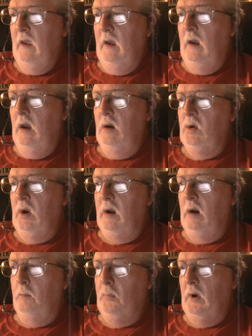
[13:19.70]
And
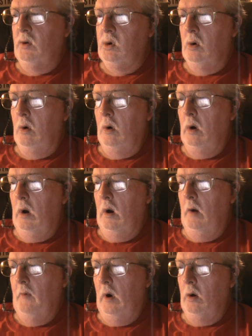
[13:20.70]
taking a picture
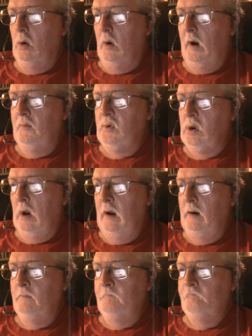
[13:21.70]
of a
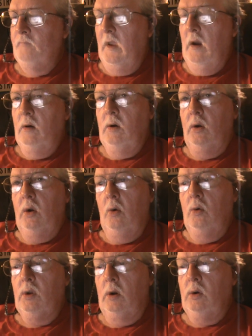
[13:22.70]
gravesite to
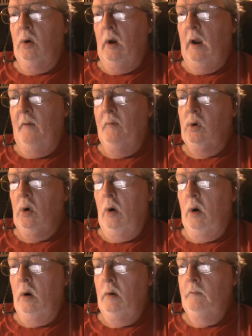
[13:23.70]
use as your
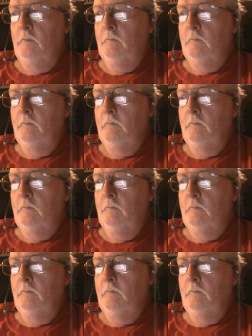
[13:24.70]
avatar